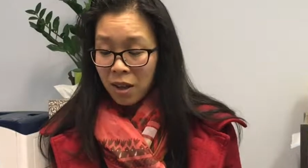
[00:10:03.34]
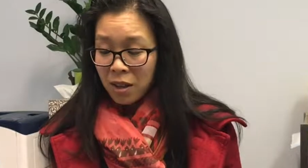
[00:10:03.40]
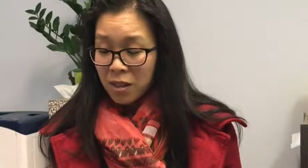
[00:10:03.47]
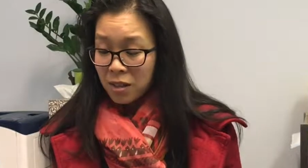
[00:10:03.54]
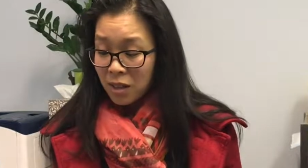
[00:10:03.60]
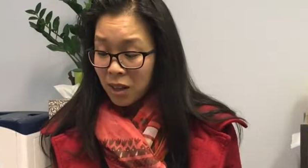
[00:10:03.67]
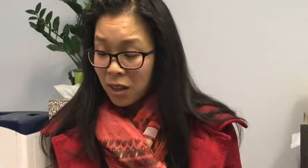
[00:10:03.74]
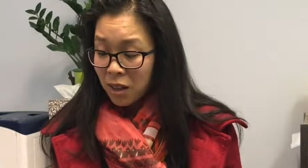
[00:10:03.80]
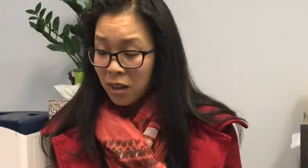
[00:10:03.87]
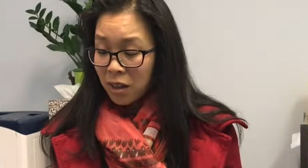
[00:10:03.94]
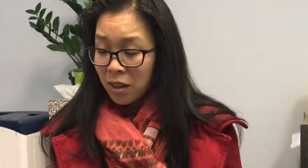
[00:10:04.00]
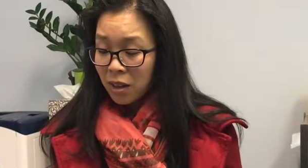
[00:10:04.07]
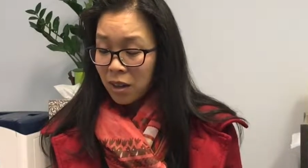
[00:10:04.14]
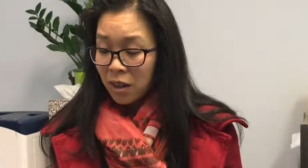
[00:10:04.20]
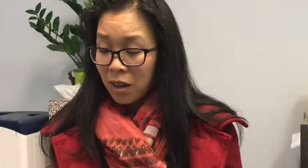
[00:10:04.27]
zinc,
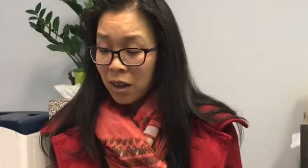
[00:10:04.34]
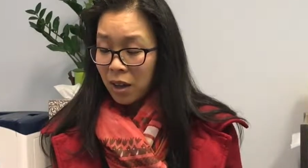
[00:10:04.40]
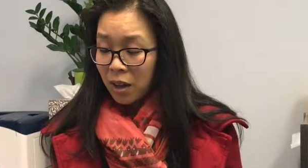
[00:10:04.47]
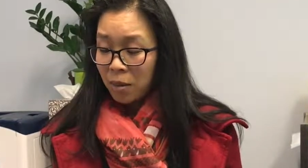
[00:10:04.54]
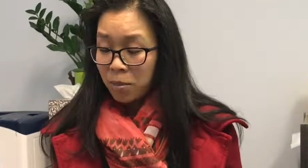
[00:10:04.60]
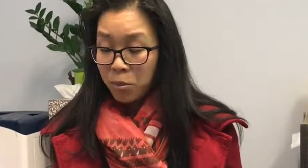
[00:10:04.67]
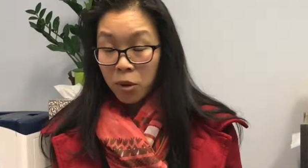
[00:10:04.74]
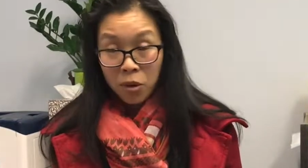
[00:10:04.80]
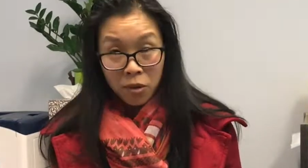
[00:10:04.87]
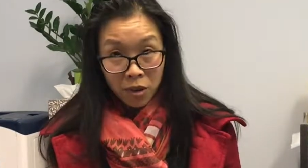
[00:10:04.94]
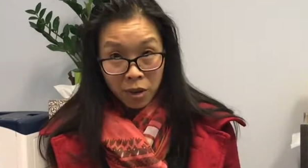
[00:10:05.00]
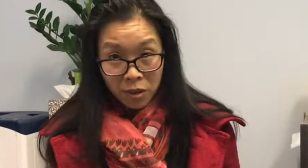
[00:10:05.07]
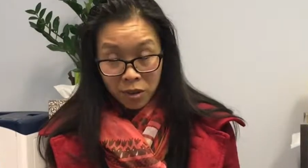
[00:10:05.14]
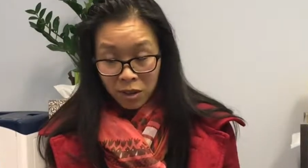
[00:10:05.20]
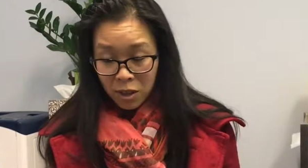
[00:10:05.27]

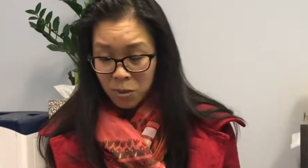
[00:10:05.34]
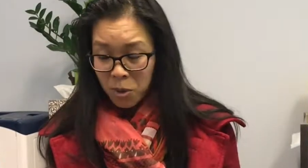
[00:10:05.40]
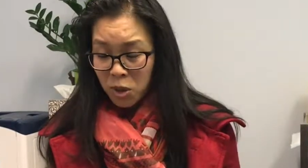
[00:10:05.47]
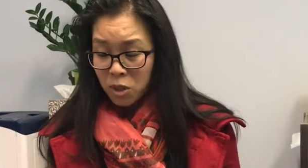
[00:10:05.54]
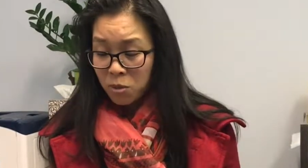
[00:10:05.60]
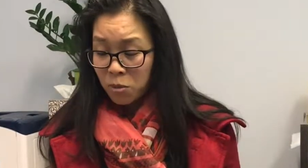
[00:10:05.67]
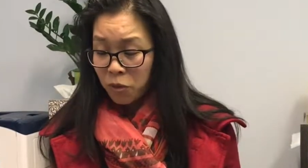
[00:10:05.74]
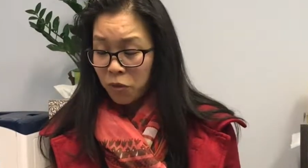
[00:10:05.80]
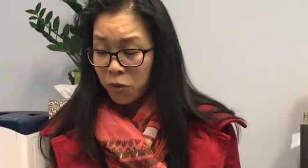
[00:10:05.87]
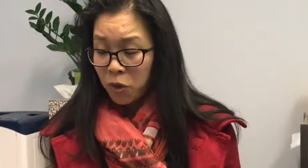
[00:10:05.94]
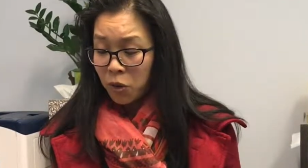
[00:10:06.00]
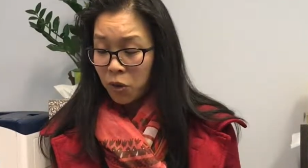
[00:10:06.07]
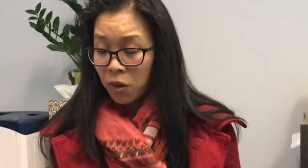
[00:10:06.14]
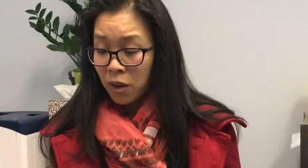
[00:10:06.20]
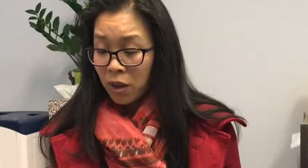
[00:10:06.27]
boron, as mentioned
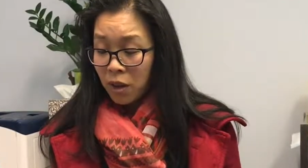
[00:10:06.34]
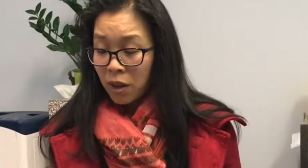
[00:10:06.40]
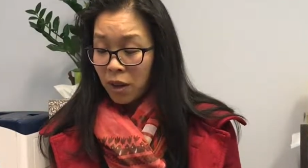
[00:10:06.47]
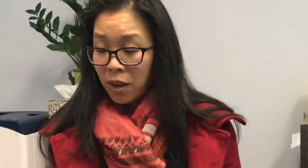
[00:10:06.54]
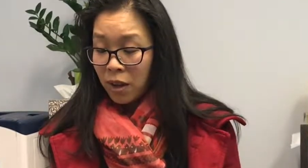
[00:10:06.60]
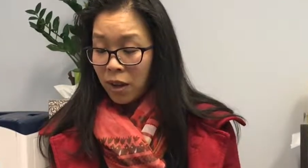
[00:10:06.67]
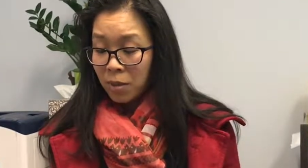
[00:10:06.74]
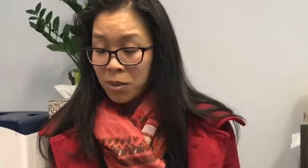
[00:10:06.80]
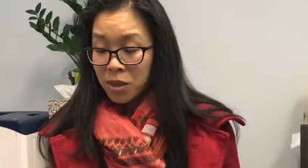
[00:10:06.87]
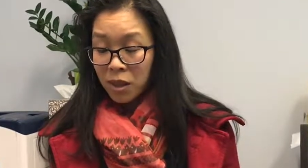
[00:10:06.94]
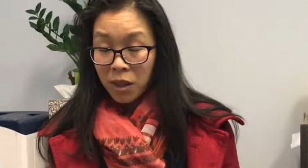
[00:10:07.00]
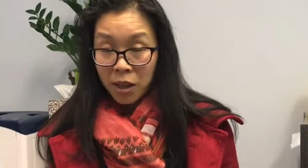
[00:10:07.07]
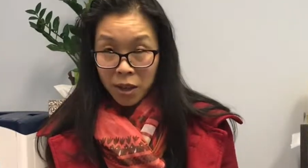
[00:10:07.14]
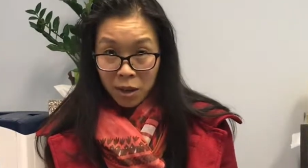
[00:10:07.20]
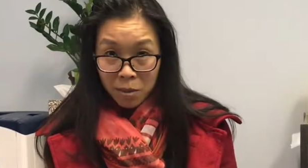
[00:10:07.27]
before,
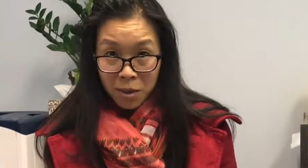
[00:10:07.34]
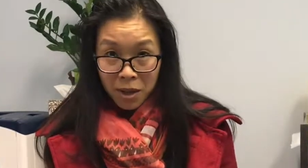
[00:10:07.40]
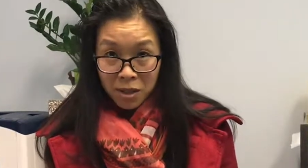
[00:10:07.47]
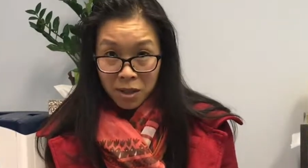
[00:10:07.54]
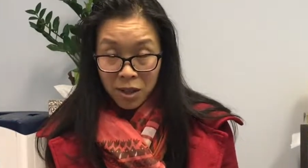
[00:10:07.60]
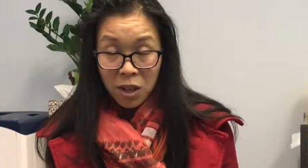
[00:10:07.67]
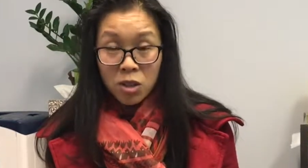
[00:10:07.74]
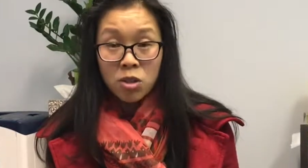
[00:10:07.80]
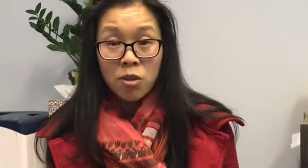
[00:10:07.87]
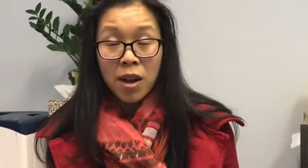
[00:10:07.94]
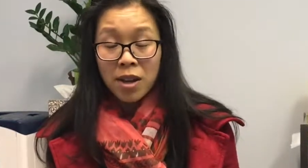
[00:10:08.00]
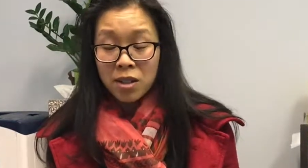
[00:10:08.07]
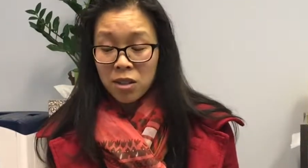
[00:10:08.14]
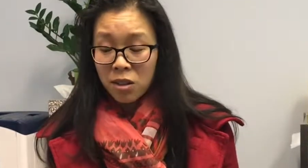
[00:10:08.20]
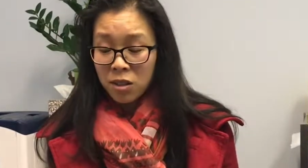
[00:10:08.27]
selenium as a natural
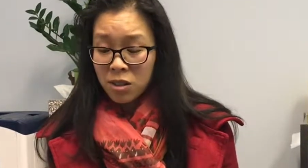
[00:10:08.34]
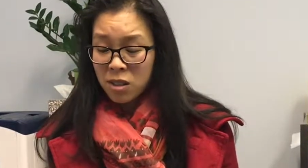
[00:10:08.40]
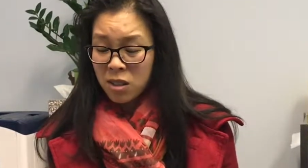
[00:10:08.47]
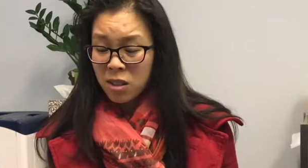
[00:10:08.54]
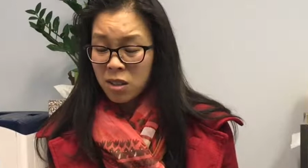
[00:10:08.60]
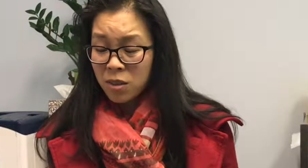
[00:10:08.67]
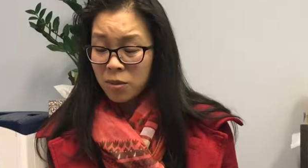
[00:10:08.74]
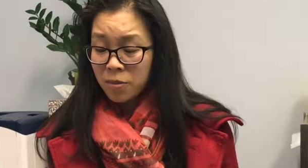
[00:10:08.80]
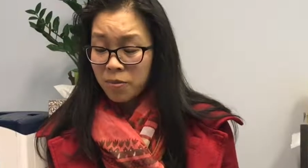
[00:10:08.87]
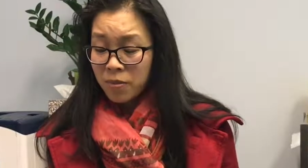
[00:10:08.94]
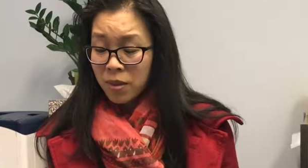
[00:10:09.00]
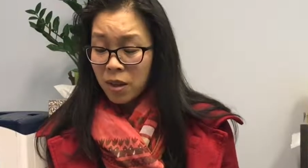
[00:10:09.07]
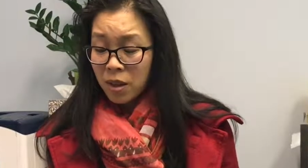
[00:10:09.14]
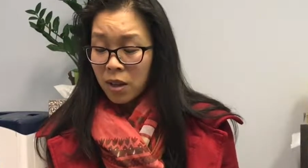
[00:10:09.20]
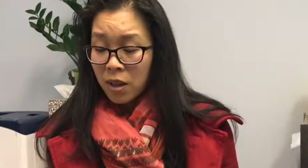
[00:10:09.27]
antioxidant.
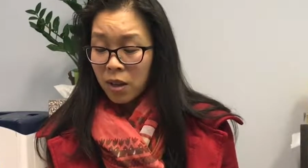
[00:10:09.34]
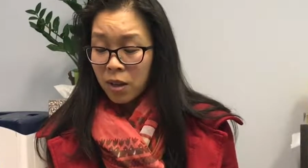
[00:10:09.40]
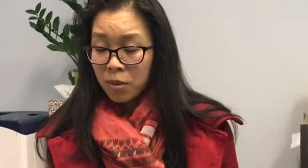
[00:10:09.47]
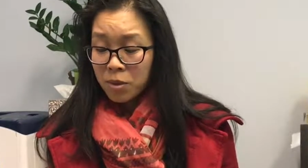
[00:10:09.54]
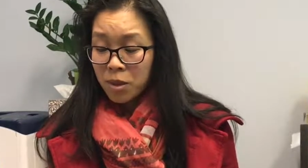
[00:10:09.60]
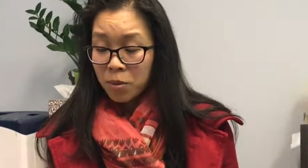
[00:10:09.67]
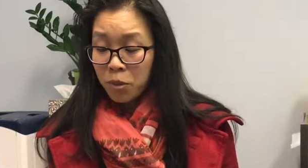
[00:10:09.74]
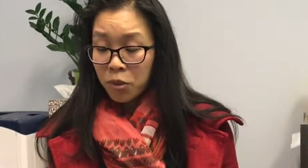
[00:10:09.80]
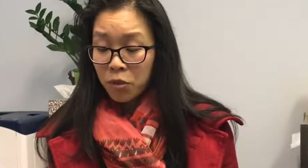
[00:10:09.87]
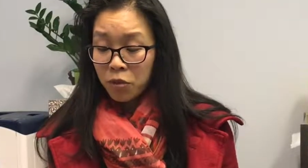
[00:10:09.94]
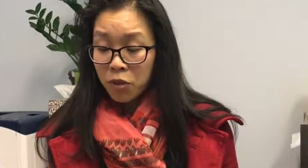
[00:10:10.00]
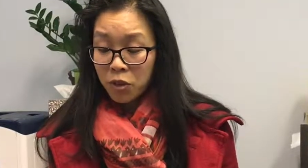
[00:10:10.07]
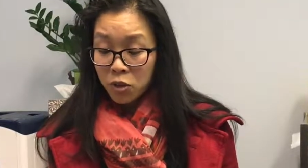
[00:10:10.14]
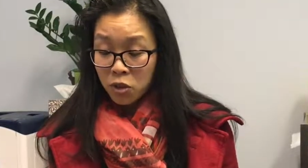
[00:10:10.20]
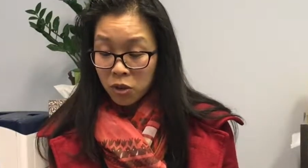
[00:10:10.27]
It's important for
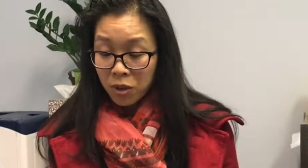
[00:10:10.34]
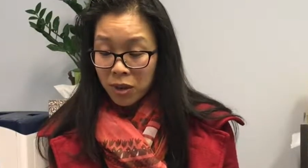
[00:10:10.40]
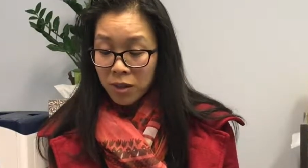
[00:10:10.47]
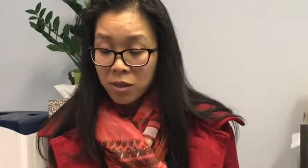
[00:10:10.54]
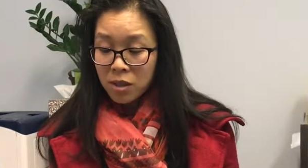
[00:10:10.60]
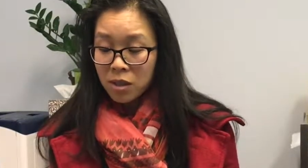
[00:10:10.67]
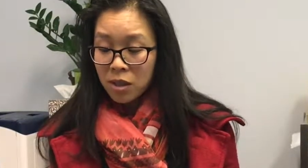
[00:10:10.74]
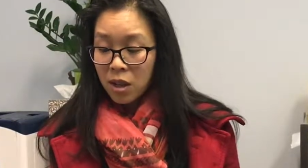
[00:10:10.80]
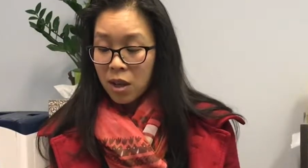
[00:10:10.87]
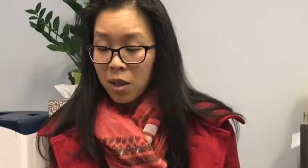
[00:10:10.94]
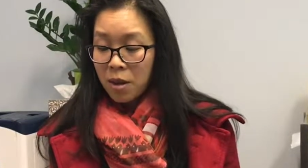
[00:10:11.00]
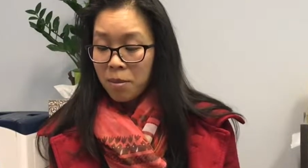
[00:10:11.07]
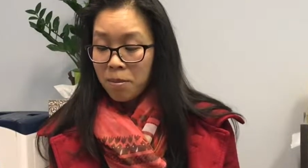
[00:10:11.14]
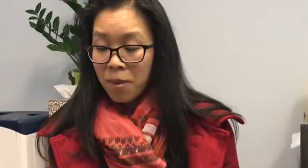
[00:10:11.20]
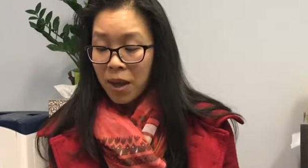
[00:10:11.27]
the joints,
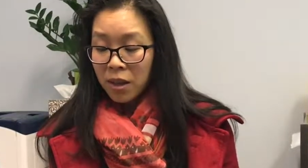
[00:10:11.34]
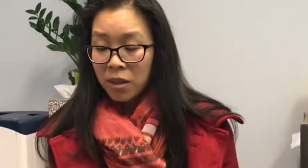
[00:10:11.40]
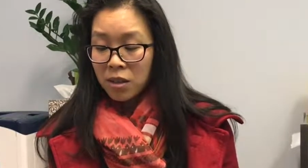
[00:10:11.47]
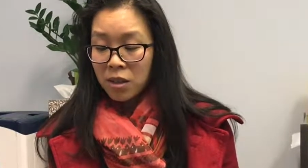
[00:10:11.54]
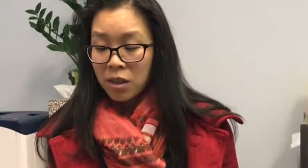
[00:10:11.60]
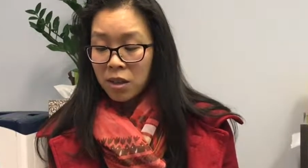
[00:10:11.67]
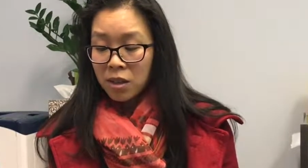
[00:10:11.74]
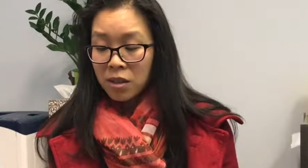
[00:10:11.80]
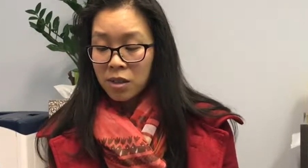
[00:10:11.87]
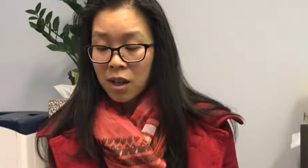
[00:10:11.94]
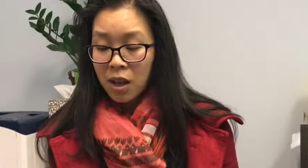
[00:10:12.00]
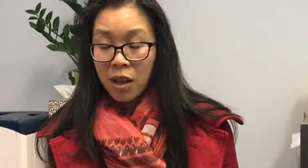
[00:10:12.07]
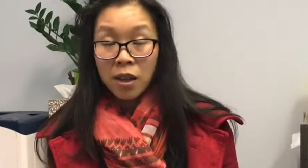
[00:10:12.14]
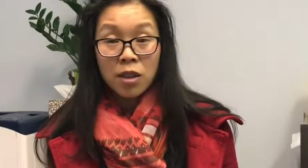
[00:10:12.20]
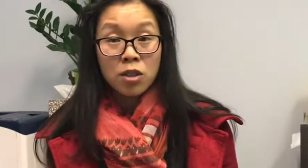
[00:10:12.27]
manganese
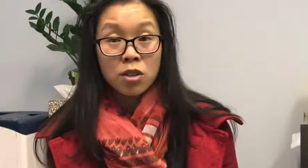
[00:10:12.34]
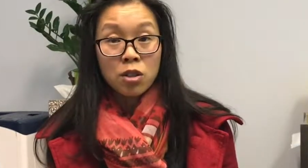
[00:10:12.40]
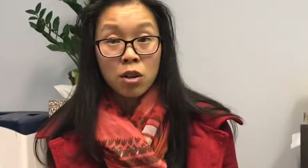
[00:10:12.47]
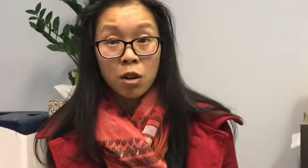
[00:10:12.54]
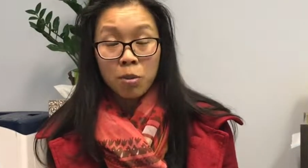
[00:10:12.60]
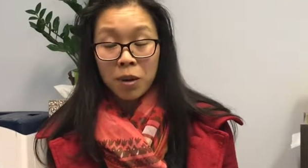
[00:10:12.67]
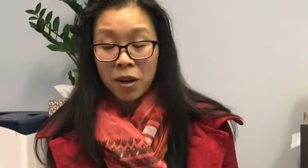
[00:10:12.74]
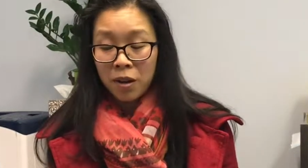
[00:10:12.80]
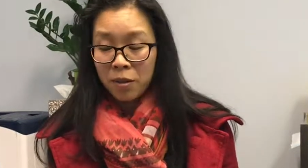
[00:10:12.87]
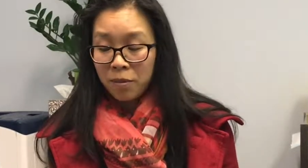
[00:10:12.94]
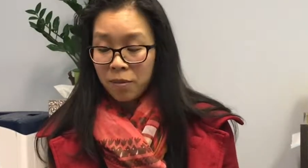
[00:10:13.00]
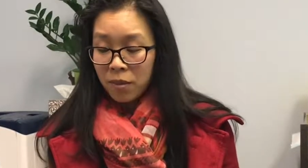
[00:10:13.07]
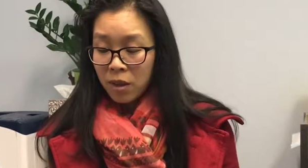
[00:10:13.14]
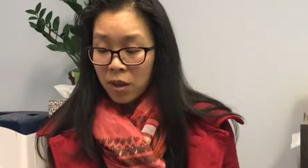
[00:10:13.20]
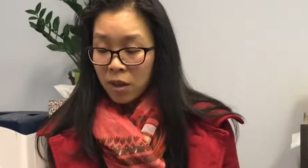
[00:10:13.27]
and copper.
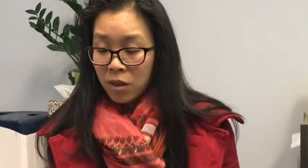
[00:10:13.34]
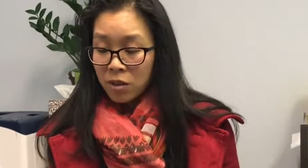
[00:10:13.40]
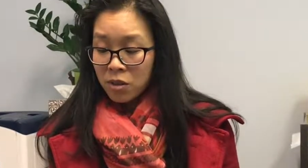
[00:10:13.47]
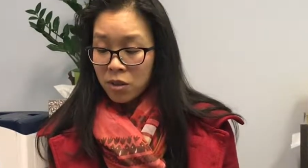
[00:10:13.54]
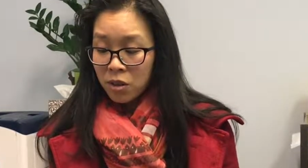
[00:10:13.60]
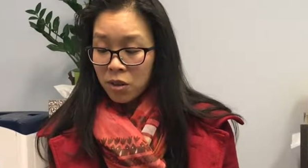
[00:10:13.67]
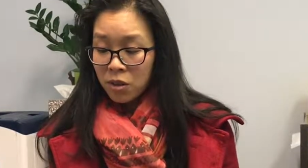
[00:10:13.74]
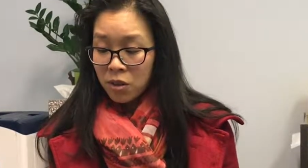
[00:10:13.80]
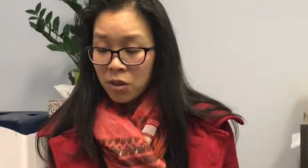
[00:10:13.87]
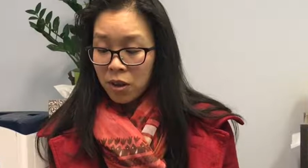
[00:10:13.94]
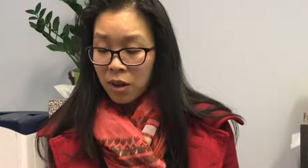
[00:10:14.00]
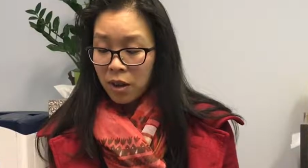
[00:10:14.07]
So